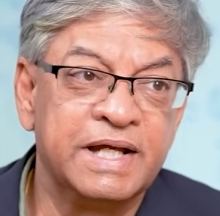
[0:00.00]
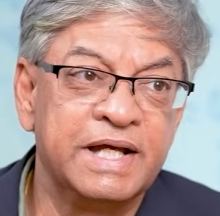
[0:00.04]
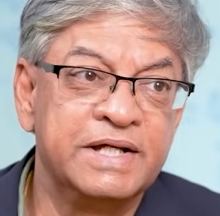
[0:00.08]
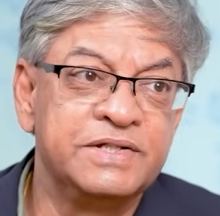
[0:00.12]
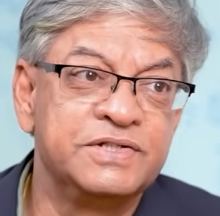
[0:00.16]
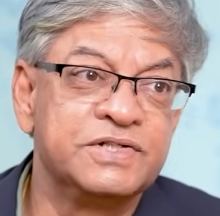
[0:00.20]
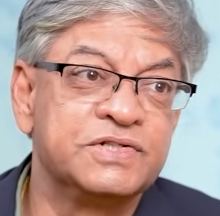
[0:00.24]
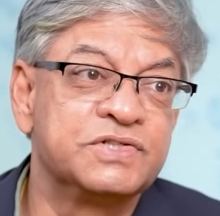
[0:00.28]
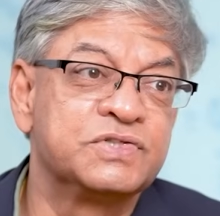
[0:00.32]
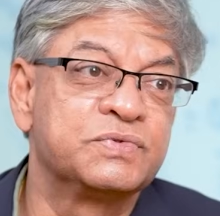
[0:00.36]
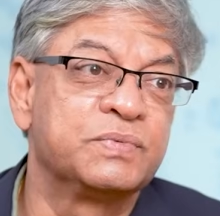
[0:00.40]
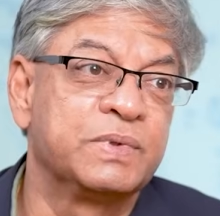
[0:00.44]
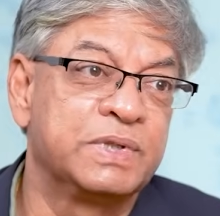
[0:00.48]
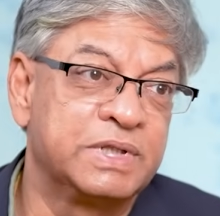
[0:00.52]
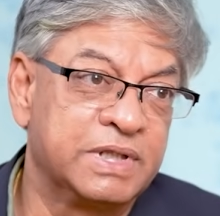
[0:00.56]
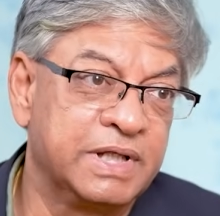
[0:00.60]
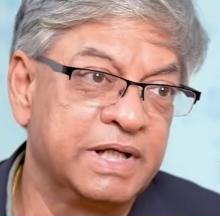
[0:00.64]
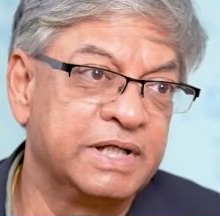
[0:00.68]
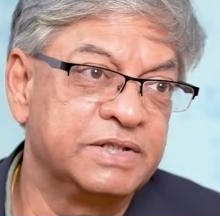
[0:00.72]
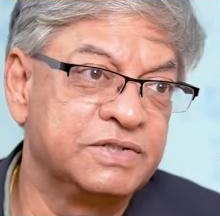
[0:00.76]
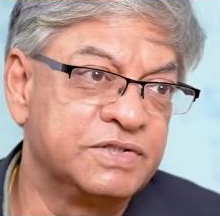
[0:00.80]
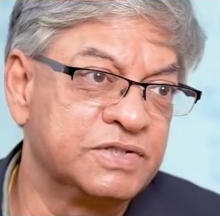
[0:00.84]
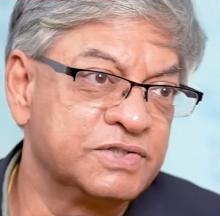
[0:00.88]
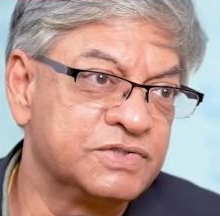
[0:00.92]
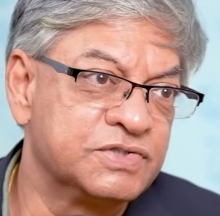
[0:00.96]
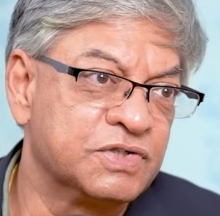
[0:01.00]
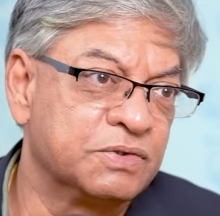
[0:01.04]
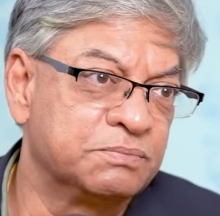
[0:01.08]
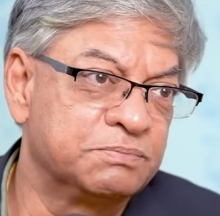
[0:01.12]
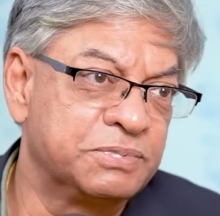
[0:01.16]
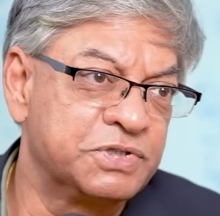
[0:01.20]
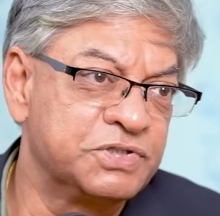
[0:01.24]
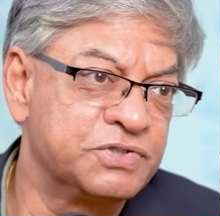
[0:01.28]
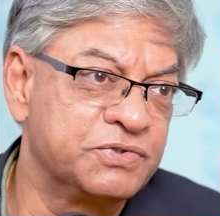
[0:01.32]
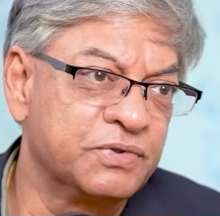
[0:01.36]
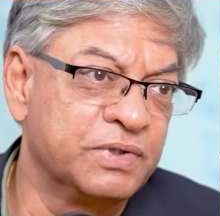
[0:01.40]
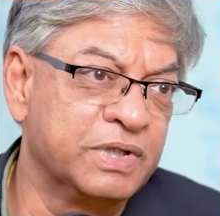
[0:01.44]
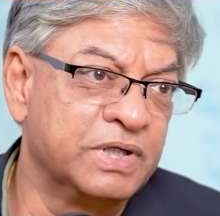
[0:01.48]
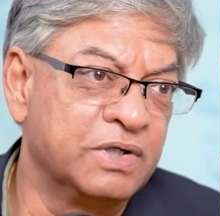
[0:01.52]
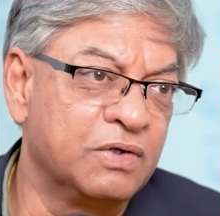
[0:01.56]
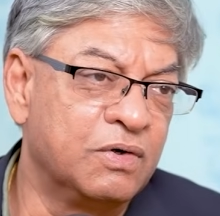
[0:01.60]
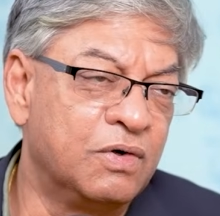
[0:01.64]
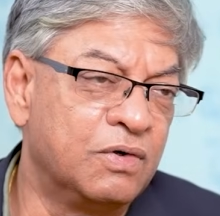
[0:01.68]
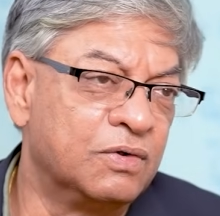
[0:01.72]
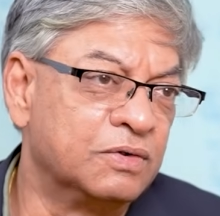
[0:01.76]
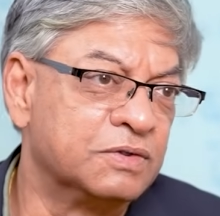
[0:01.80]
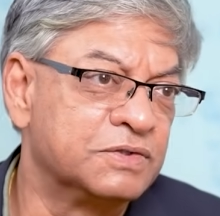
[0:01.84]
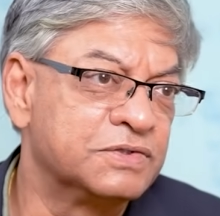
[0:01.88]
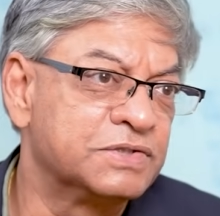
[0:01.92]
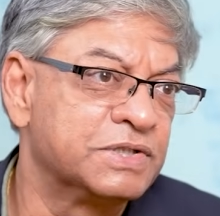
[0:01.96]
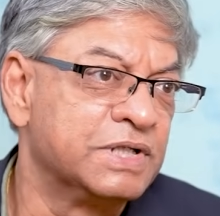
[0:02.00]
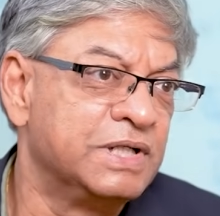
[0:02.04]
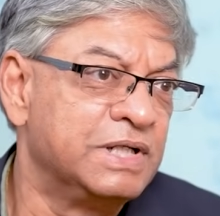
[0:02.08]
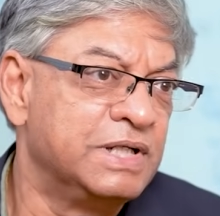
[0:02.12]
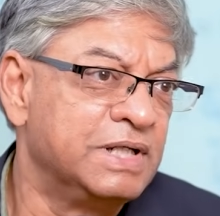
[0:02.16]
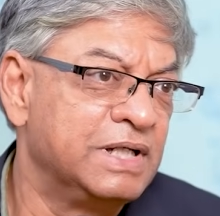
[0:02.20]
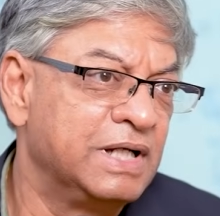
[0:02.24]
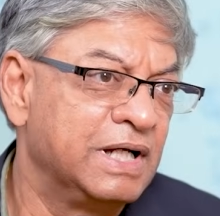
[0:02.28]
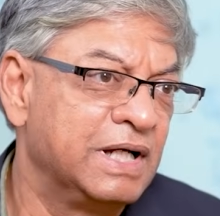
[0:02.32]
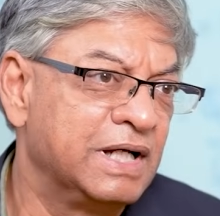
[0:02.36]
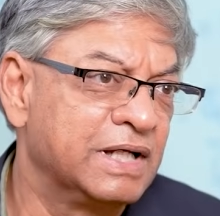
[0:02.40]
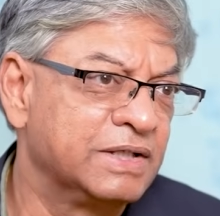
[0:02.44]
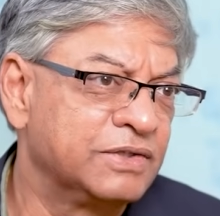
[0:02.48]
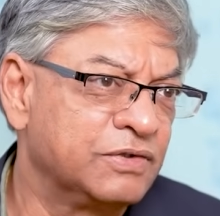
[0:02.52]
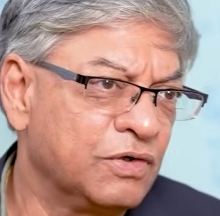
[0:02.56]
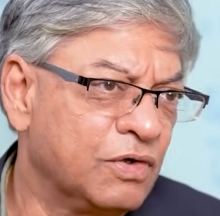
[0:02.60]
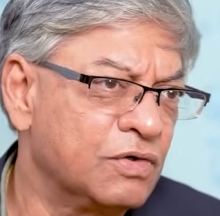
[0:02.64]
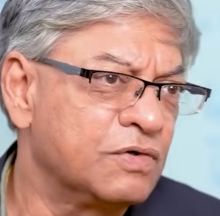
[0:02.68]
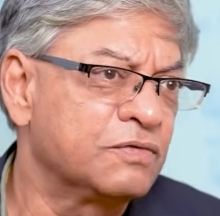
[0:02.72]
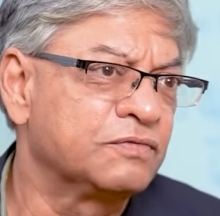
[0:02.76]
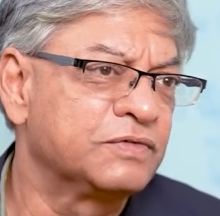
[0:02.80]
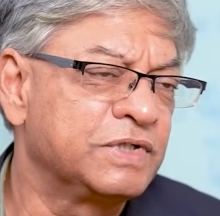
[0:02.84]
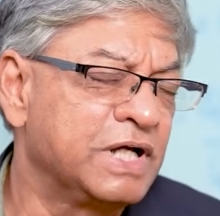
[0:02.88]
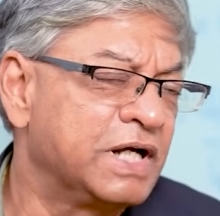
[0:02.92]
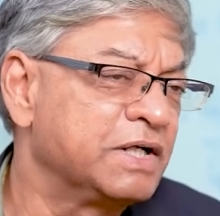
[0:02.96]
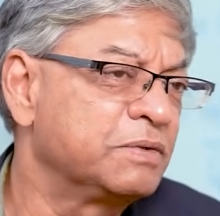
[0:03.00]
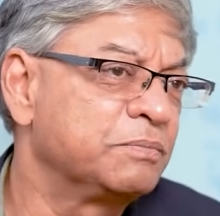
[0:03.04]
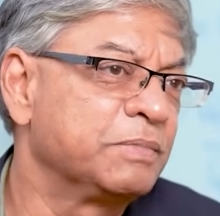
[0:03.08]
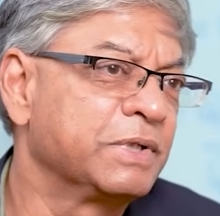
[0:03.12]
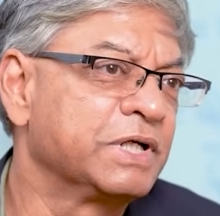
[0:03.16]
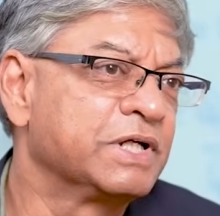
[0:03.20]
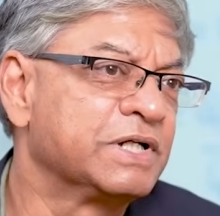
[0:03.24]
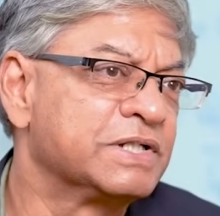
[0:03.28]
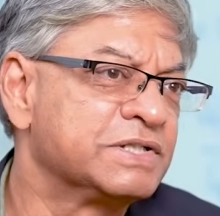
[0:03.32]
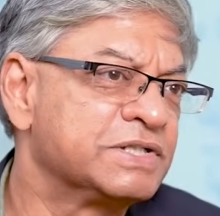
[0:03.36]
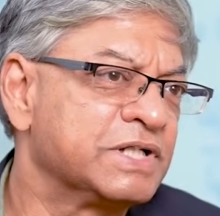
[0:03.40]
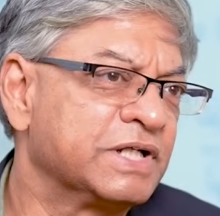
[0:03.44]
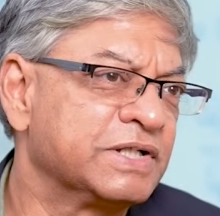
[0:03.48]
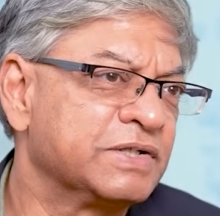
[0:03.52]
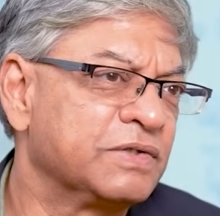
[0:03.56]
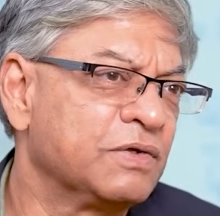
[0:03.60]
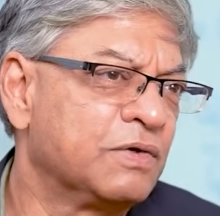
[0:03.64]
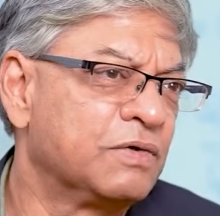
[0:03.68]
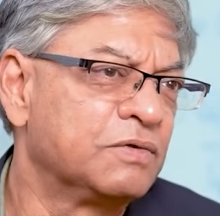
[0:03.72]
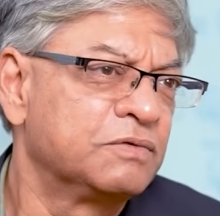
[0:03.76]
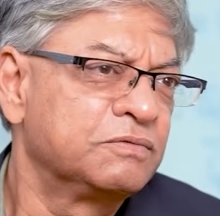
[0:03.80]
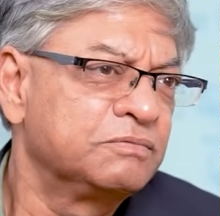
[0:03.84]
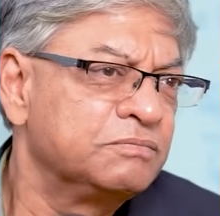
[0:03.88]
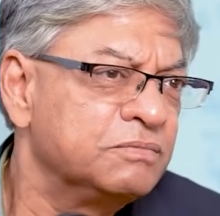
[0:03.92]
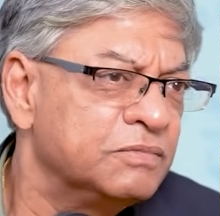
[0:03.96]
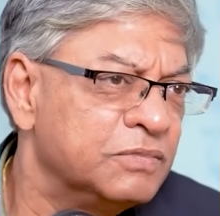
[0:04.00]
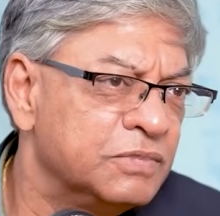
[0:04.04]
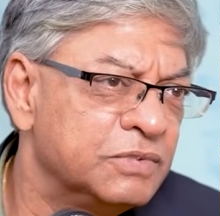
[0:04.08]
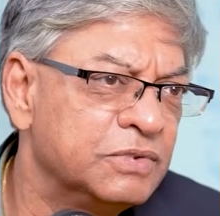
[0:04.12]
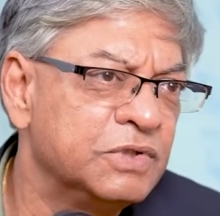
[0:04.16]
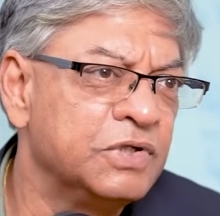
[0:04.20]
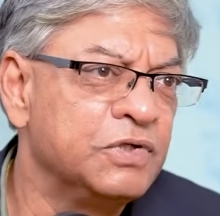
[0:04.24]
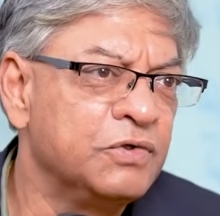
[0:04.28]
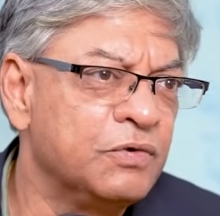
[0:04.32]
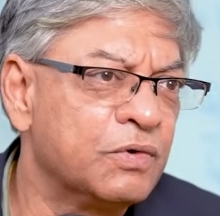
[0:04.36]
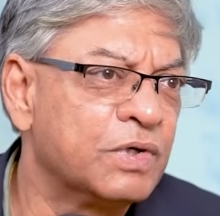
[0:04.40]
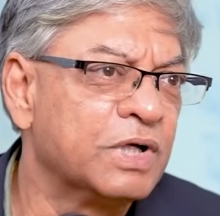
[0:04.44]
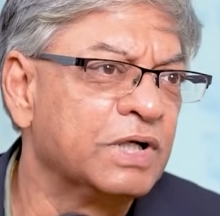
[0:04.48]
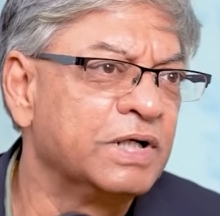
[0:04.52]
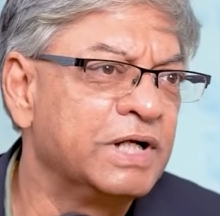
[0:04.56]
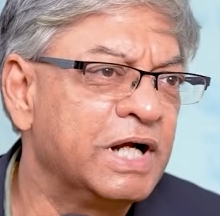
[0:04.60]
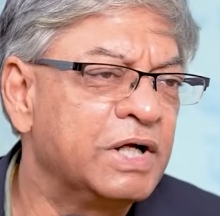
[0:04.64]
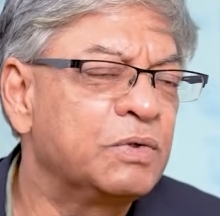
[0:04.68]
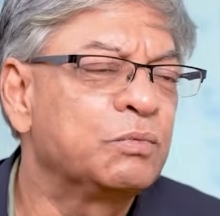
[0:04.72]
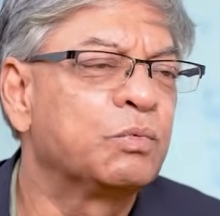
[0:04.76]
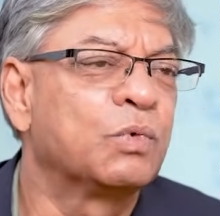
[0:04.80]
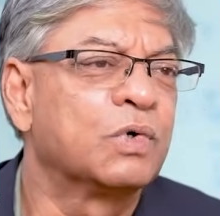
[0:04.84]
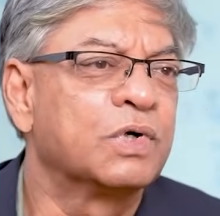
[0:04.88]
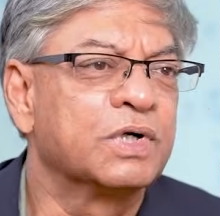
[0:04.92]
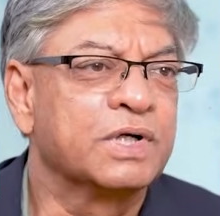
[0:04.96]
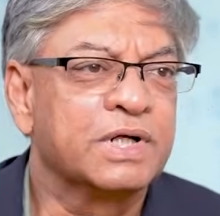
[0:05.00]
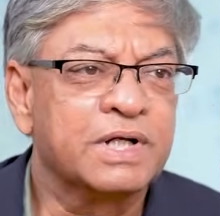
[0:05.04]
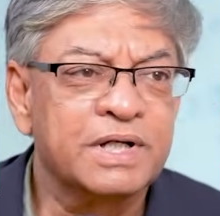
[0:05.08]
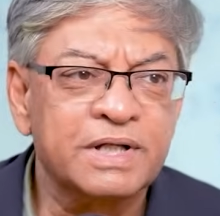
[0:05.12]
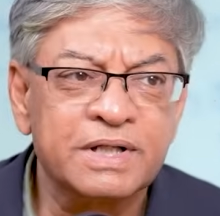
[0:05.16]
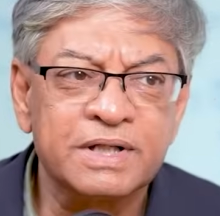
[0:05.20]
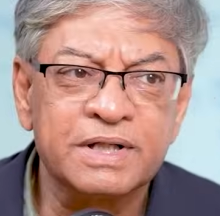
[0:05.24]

agents where the agents are pursuing goals? I thought of that because I thought the neural network,